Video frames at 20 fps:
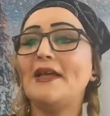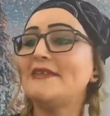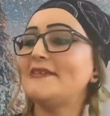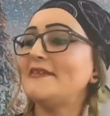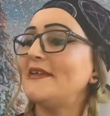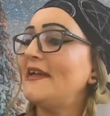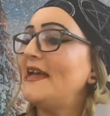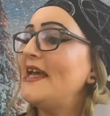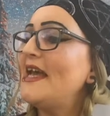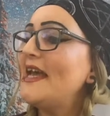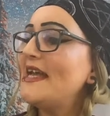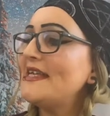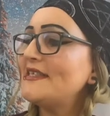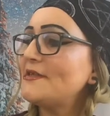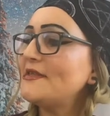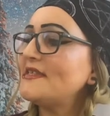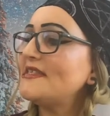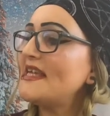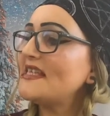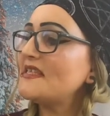bless her.
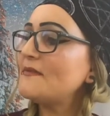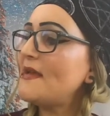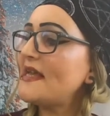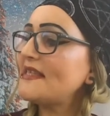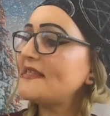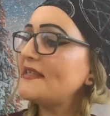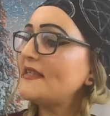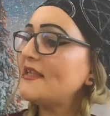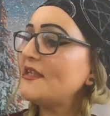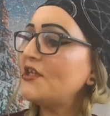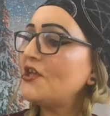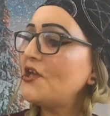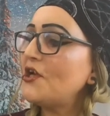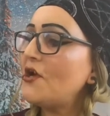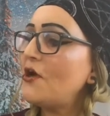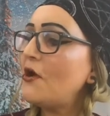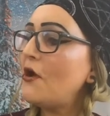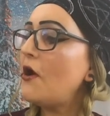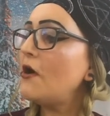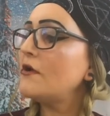So it says Metal Liqueur
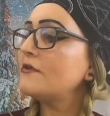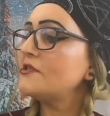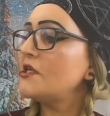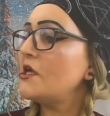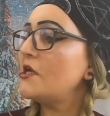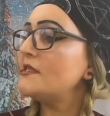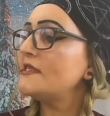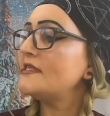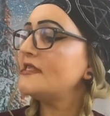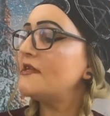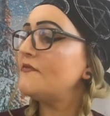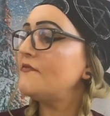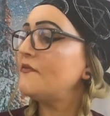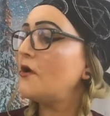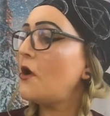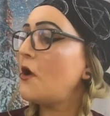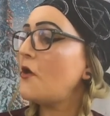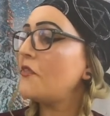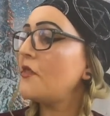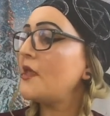Alternative
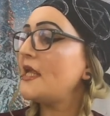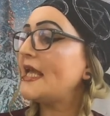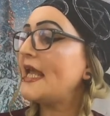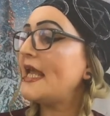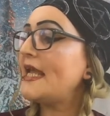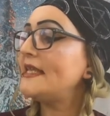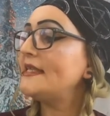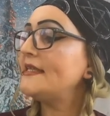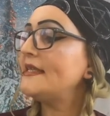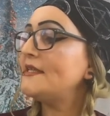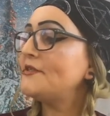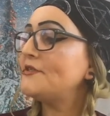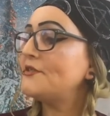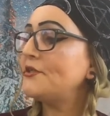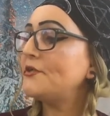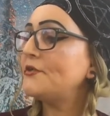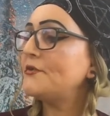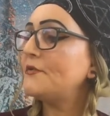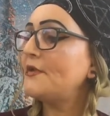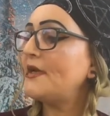Gothic Indie
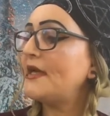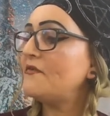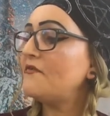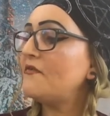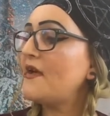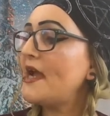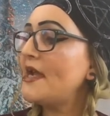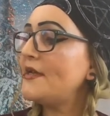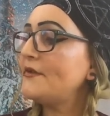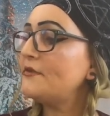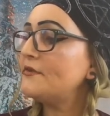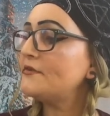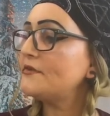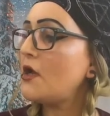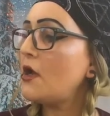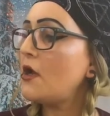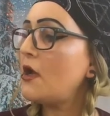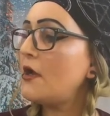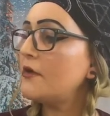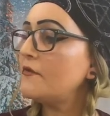Jewellery. Find us
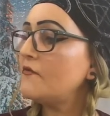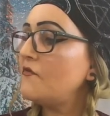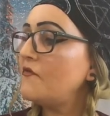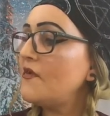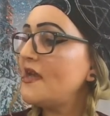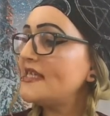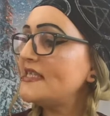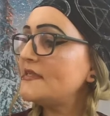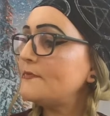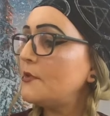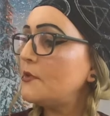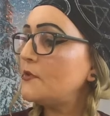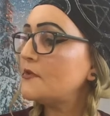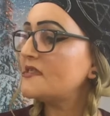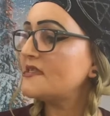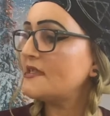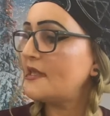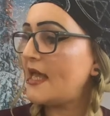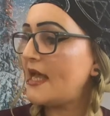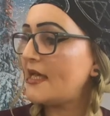on
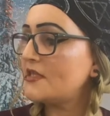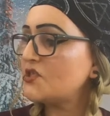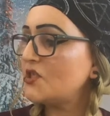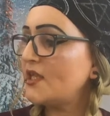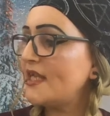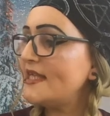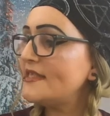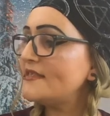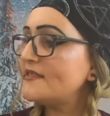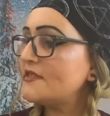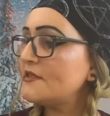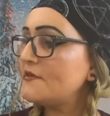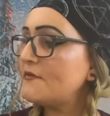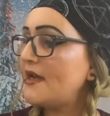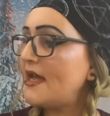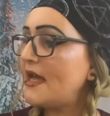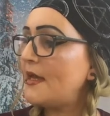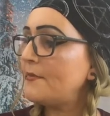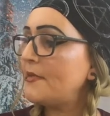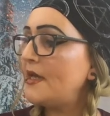
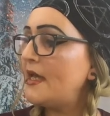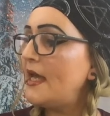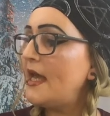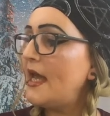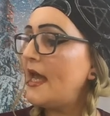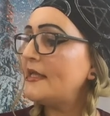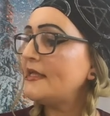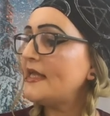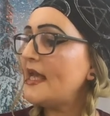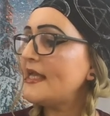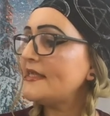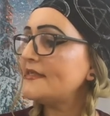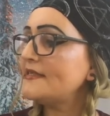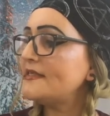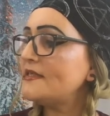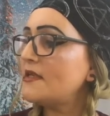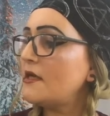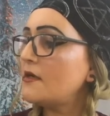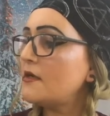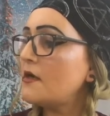Facebook/Instagram and
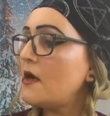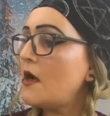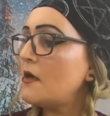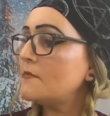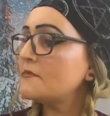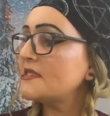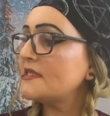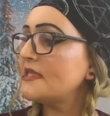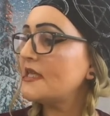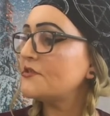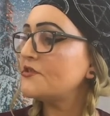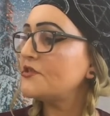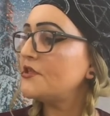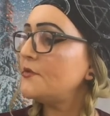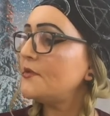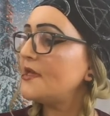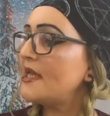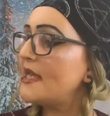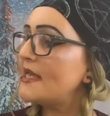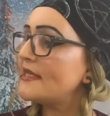
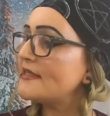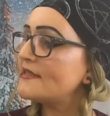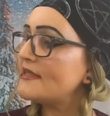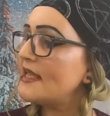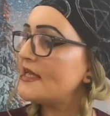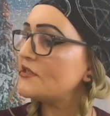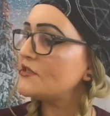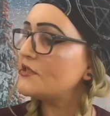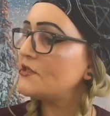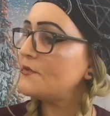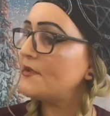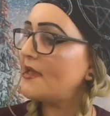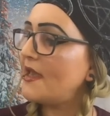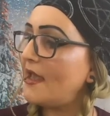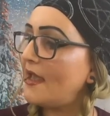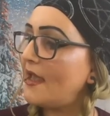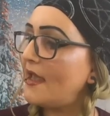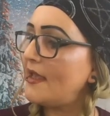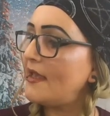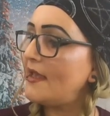Etsy.com/UK/UK.
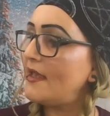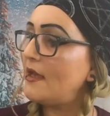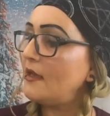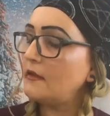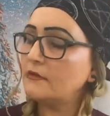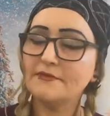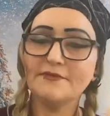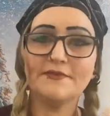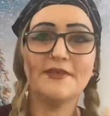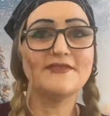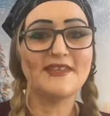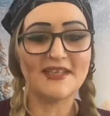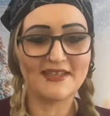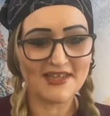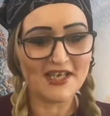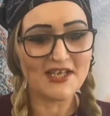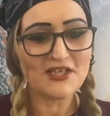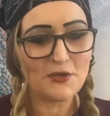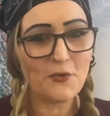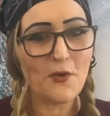I said
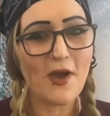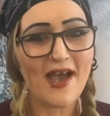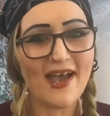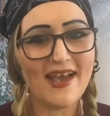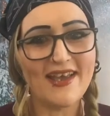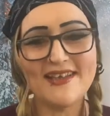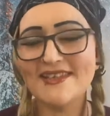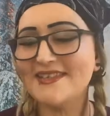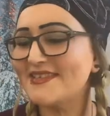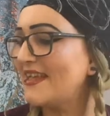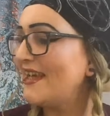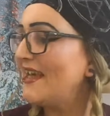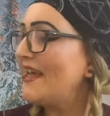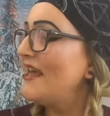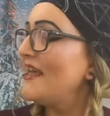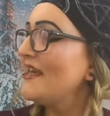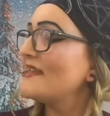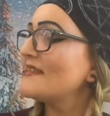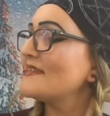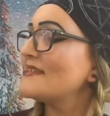that twice.
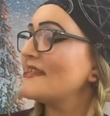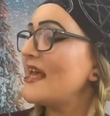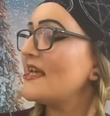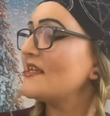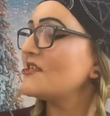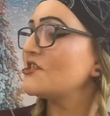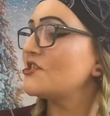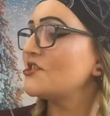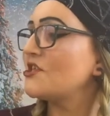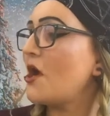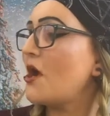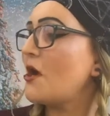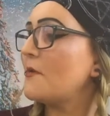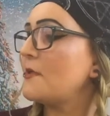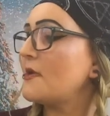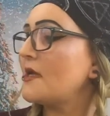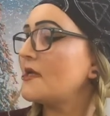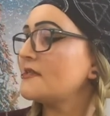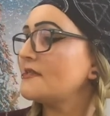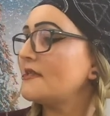
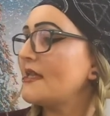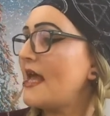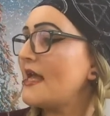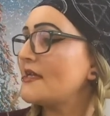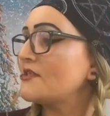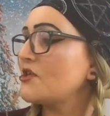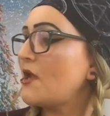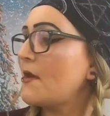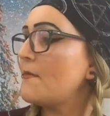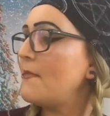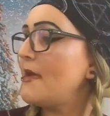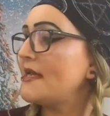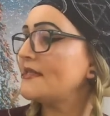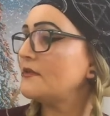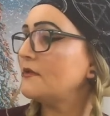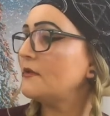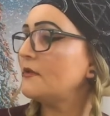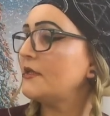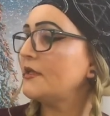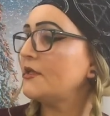
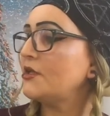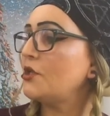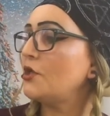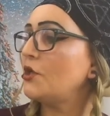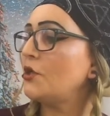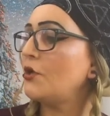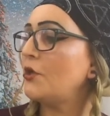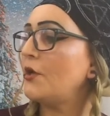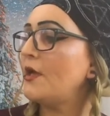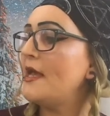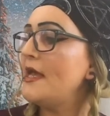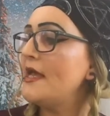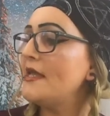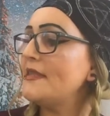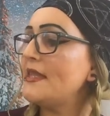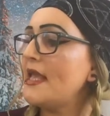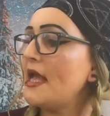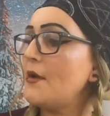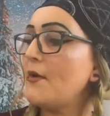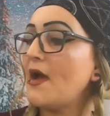/shop/Metal Liqueur.
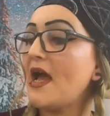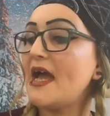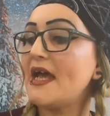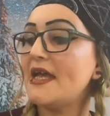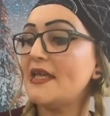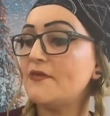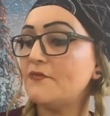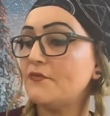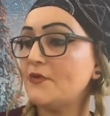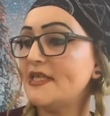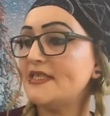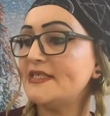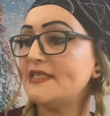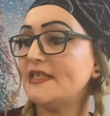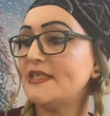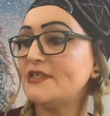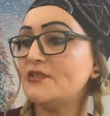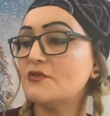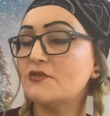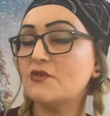Now, I have
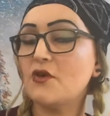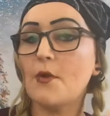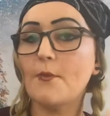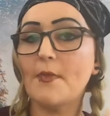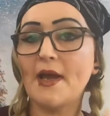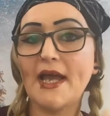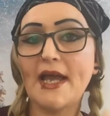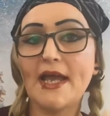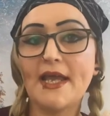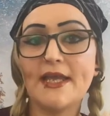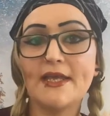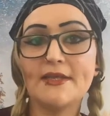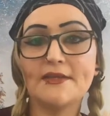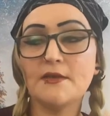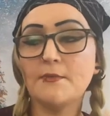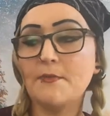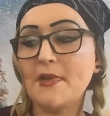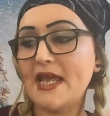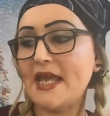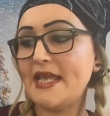recently just got my
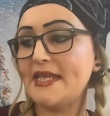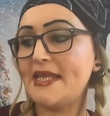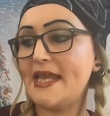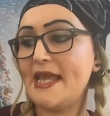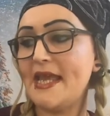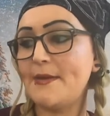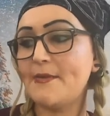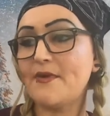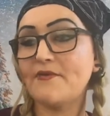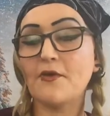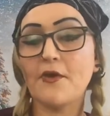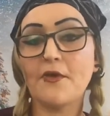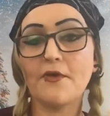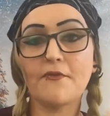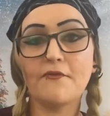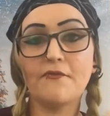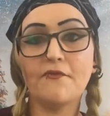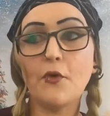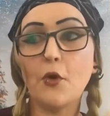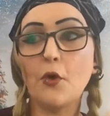domain name. I've
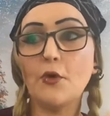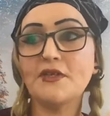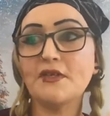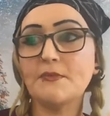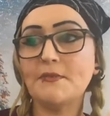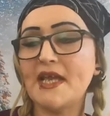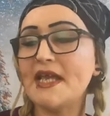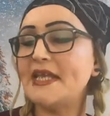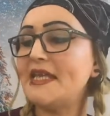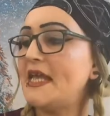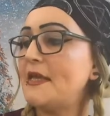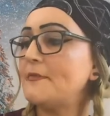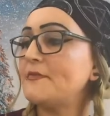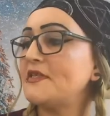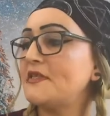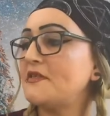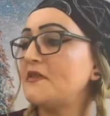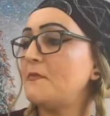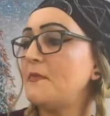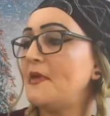got 4 domain
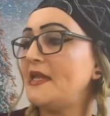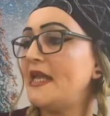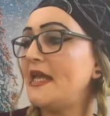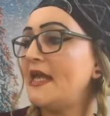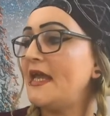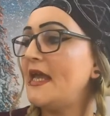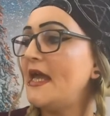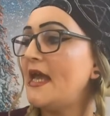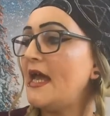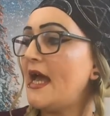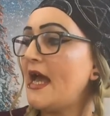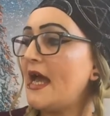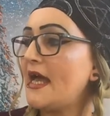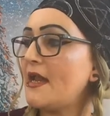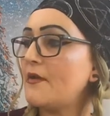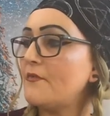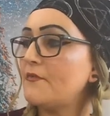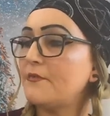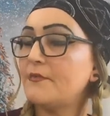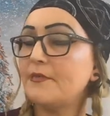names at the minute.
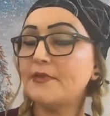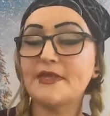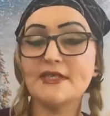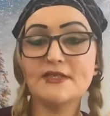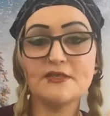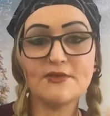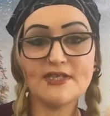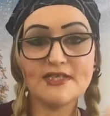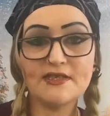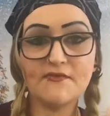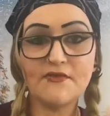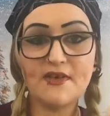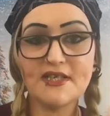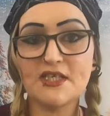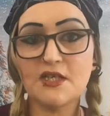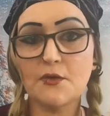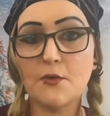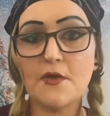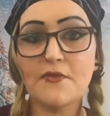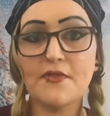There is a
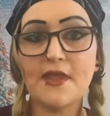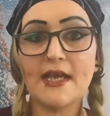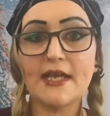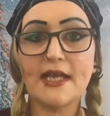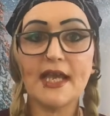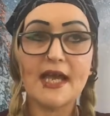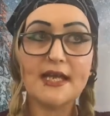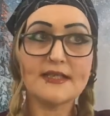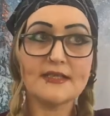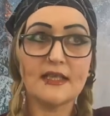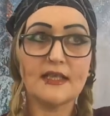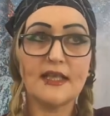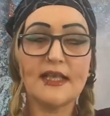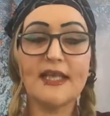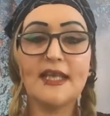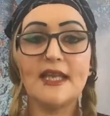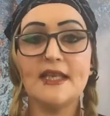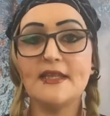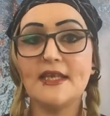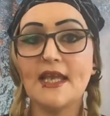video on that, guys. I'll
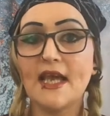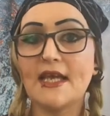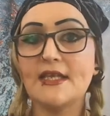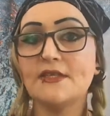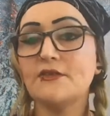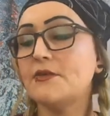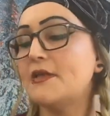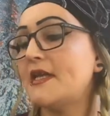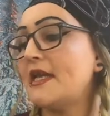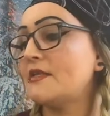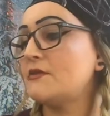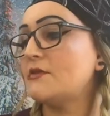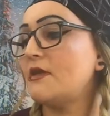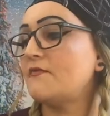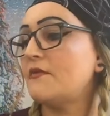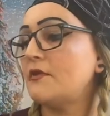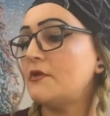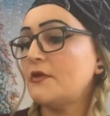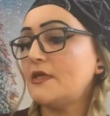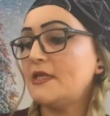link it in the eye so you get to
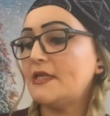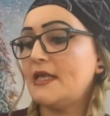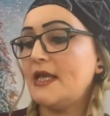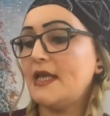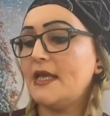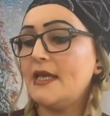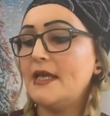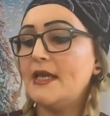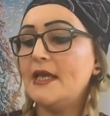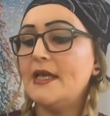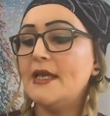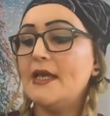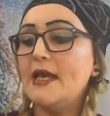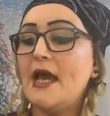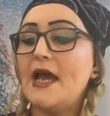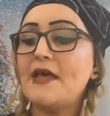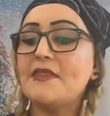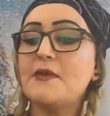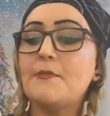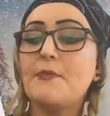have a look at it.
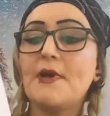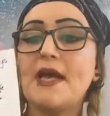At the